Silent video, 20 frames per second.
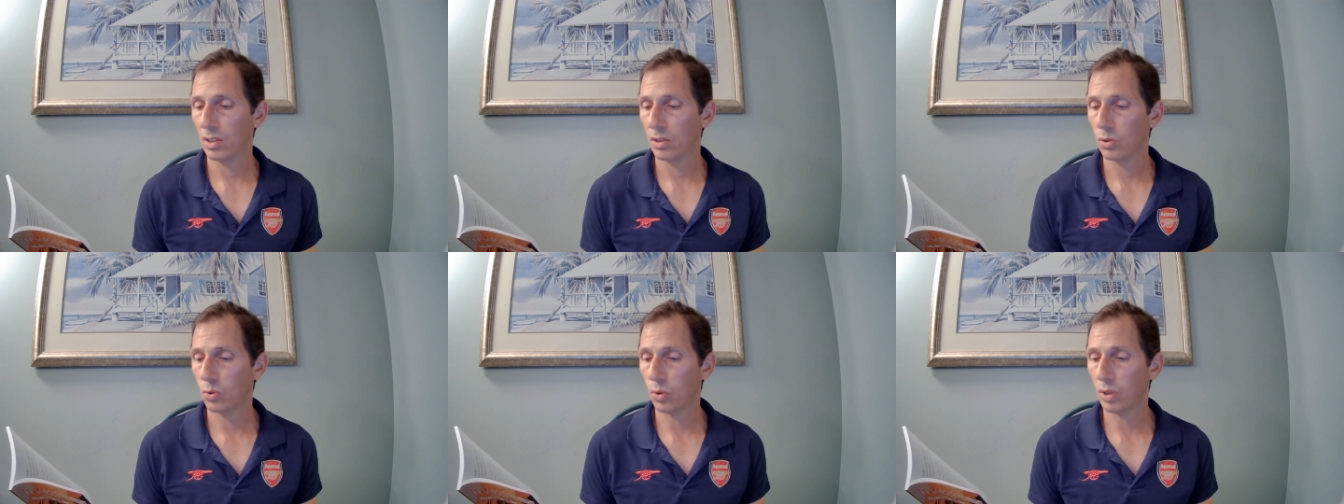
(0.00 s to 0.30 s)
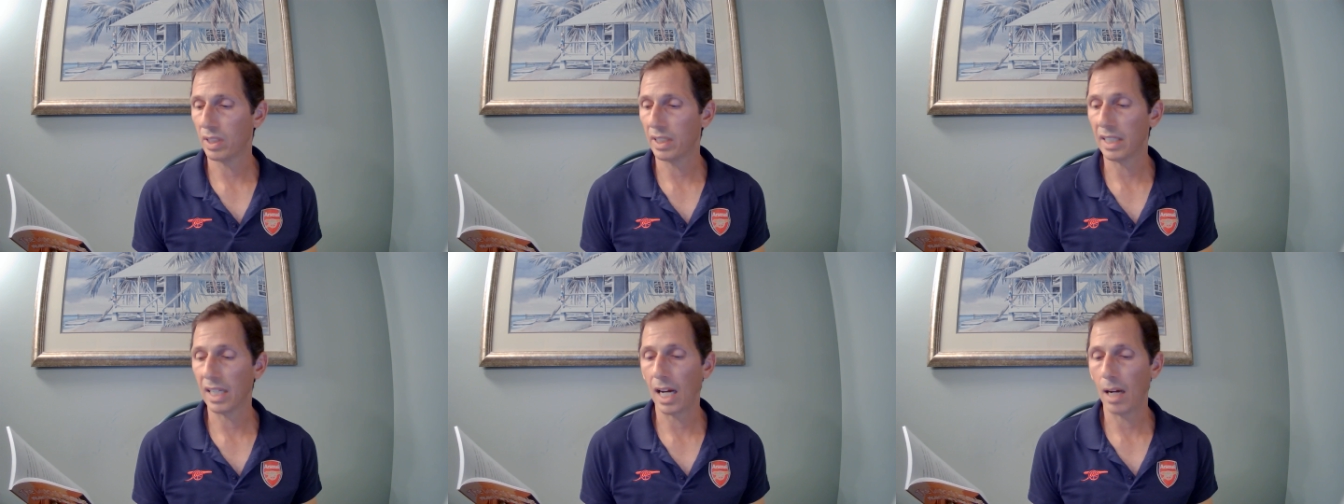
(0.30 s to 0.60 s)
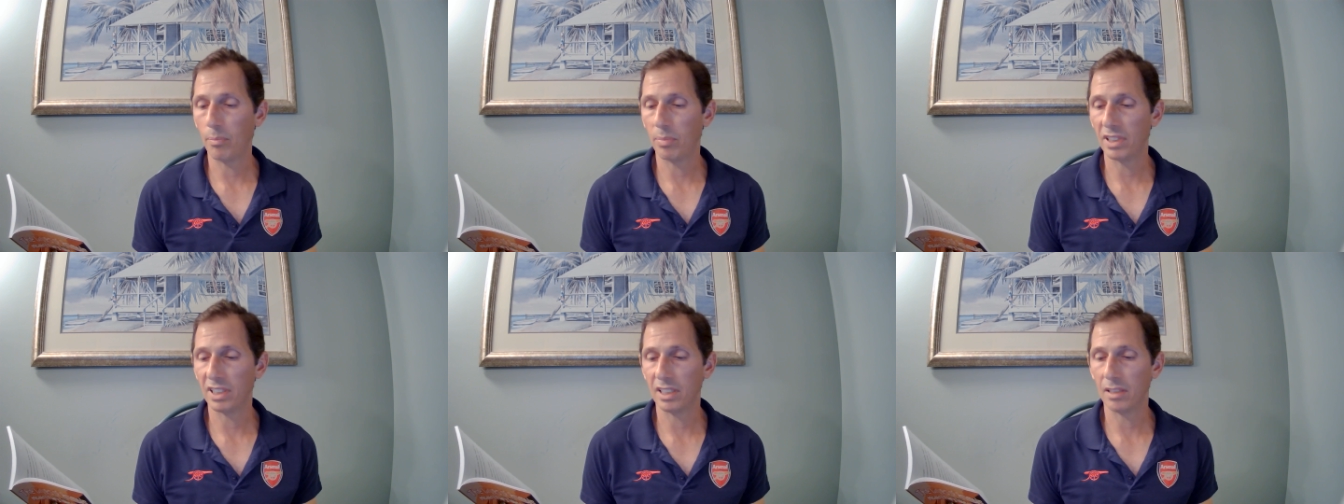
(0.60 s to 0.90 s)
toward the
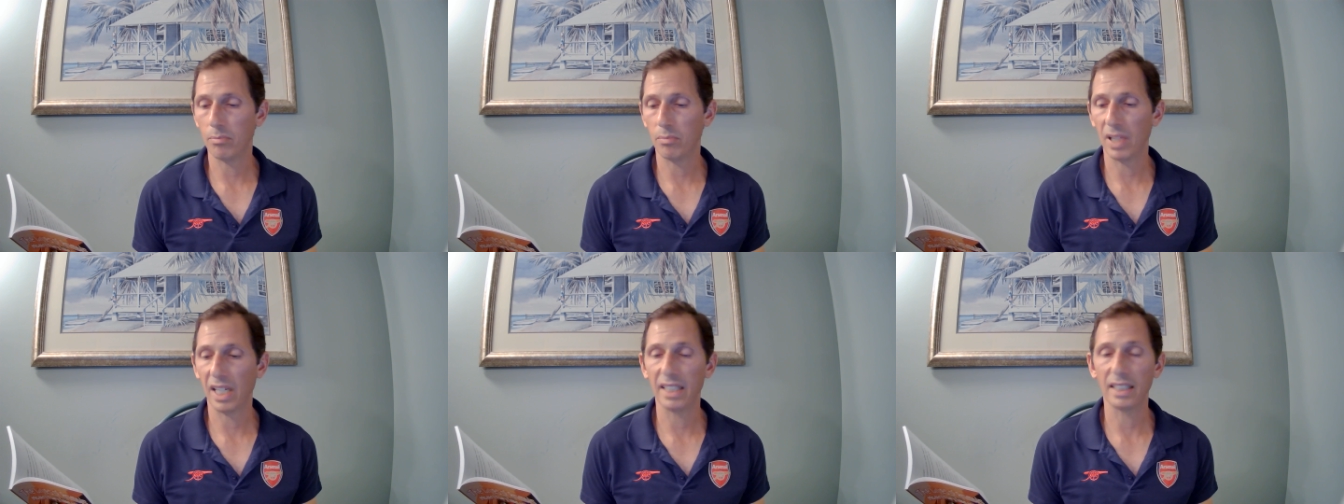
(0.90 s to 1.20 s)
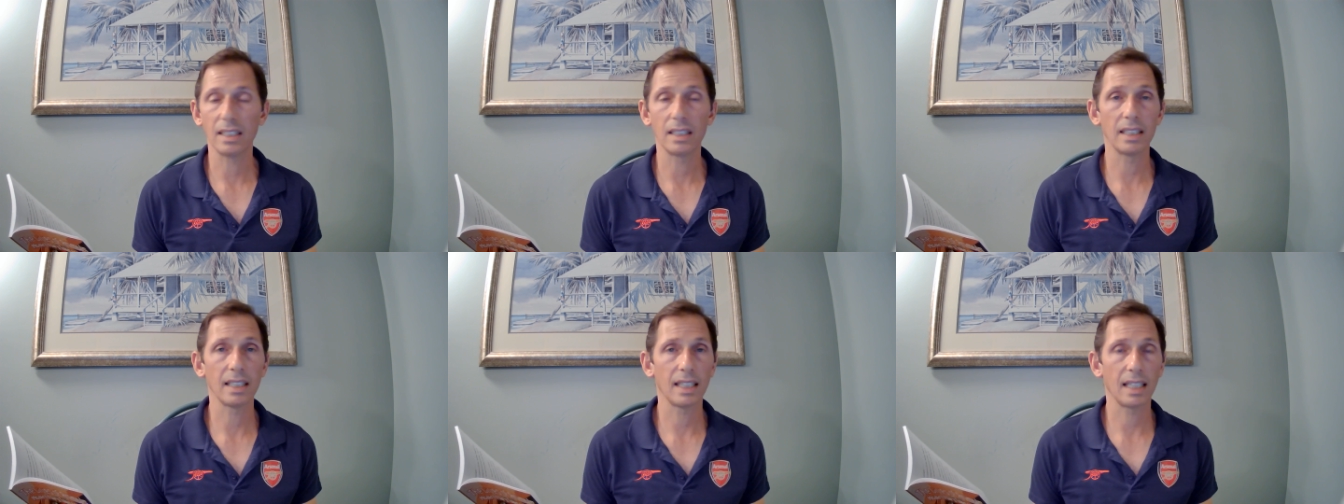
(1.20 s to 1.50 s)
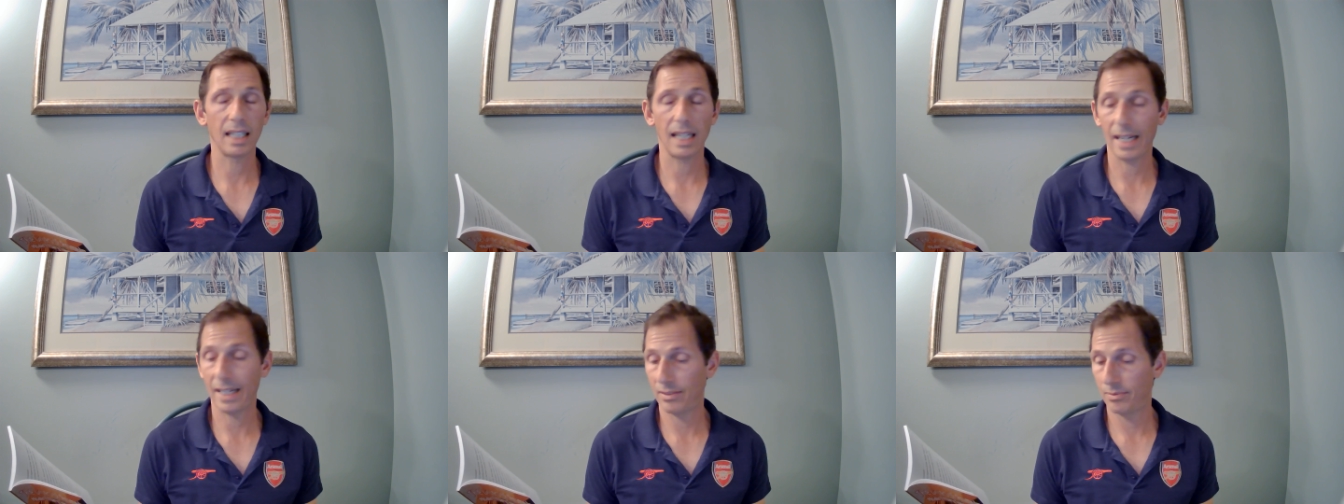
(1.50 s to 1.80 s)
opposite bank of the
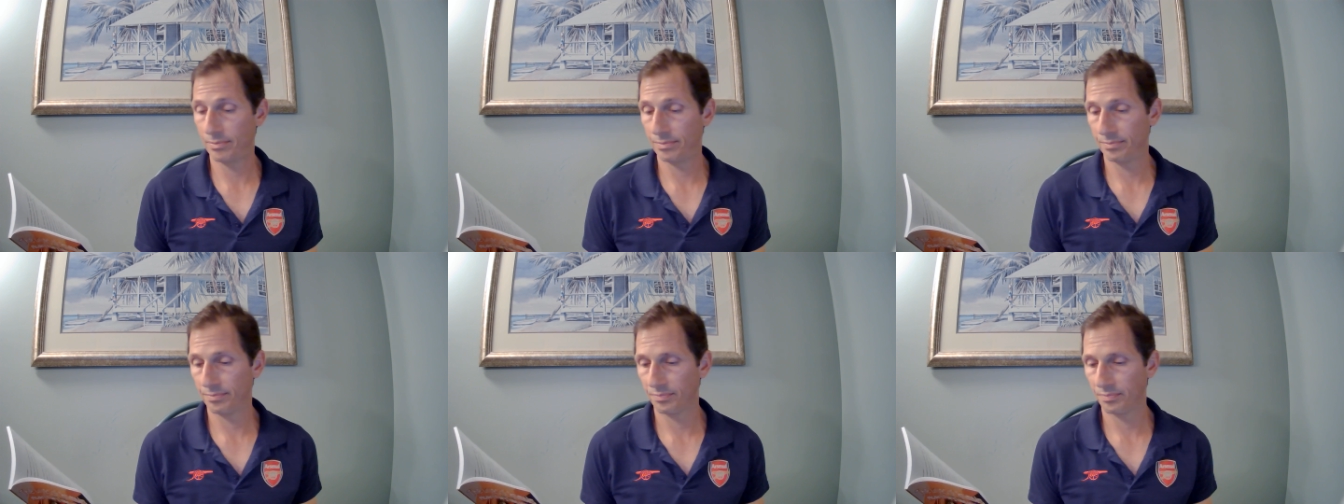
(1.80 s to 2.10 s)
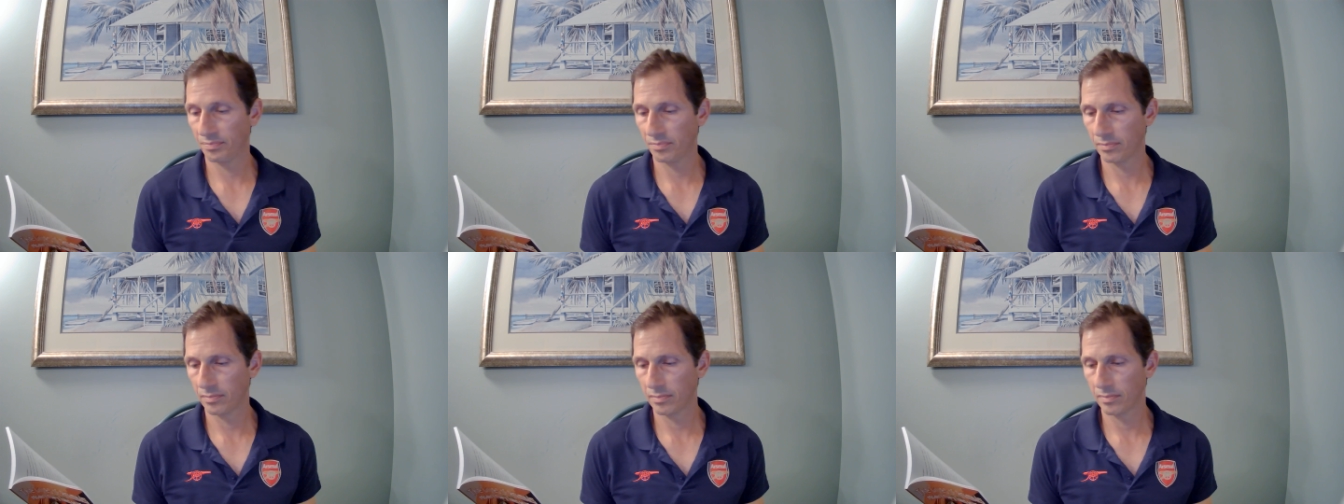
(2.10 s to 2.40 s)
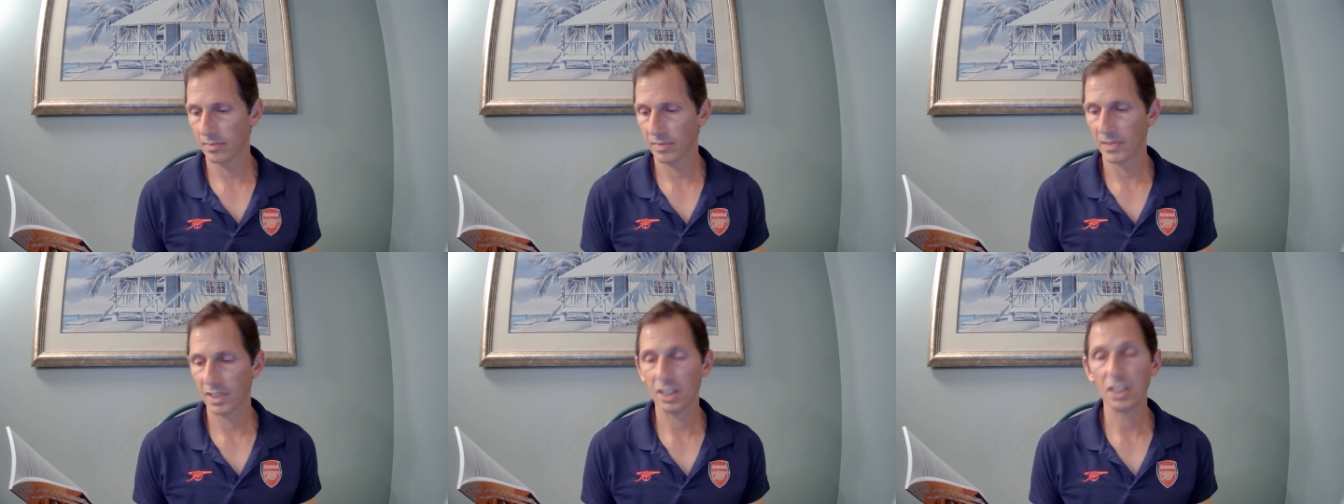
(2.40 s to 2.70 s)
canal.
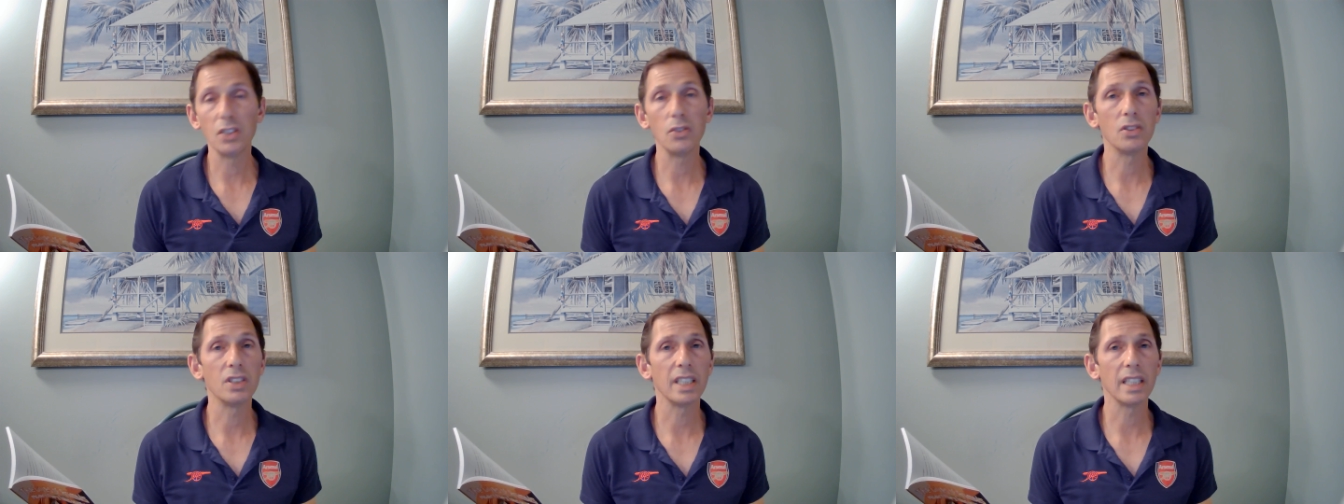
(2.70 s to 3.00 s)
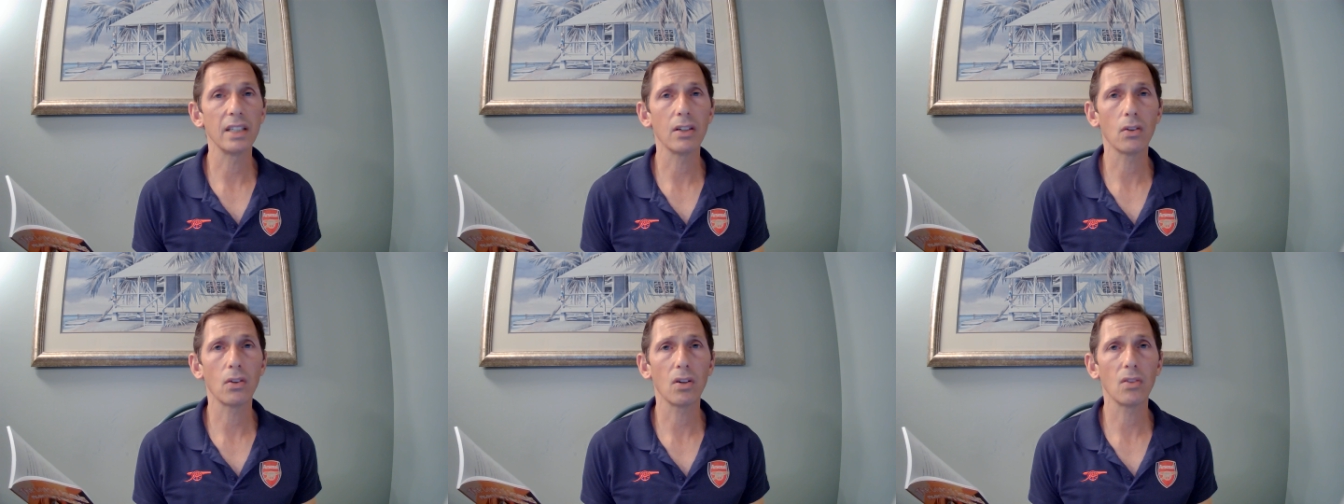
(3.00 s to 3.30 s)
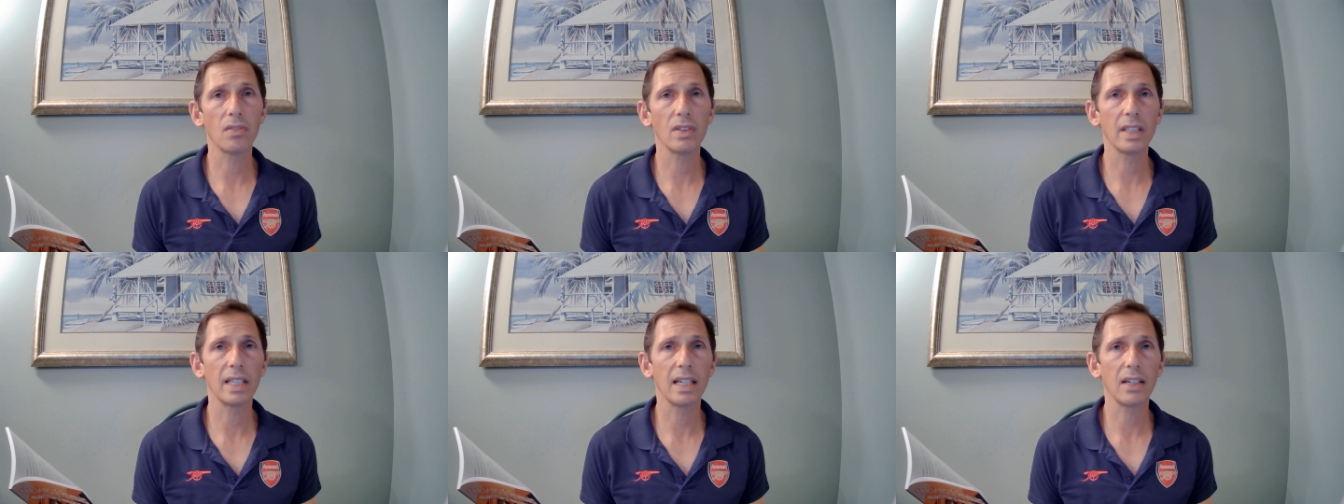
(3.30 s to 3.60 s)
You see her
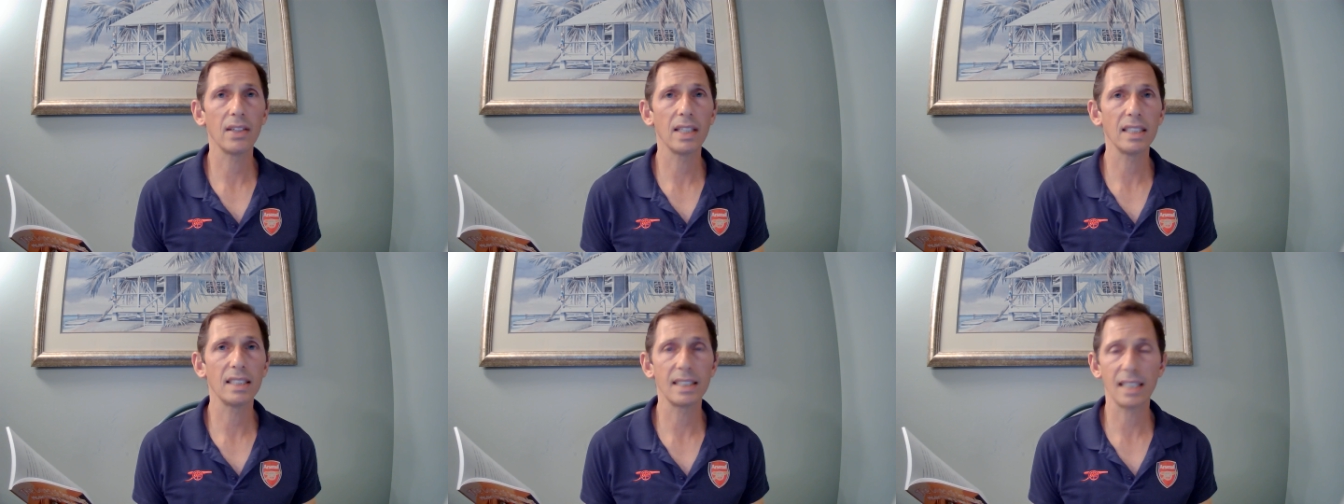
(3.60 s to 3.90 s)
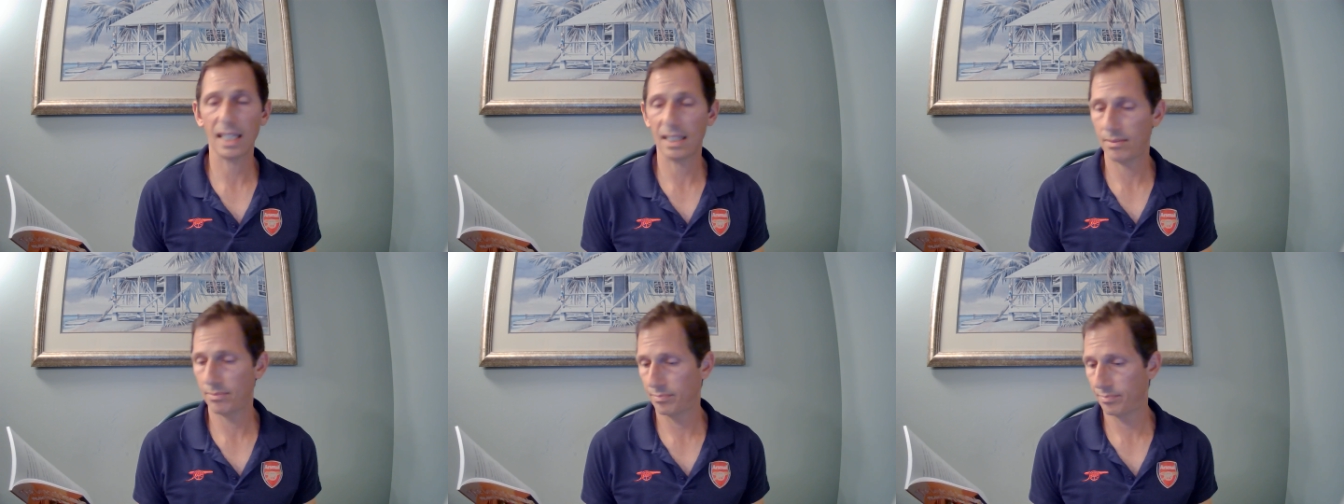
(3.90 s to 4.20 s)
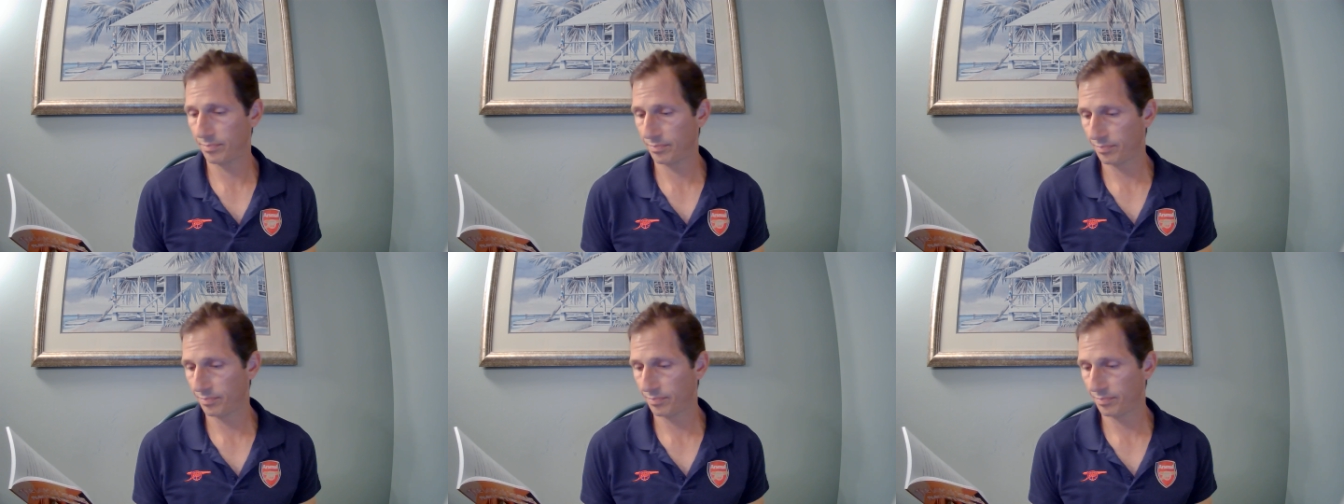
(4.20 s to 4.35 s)
over there, he said.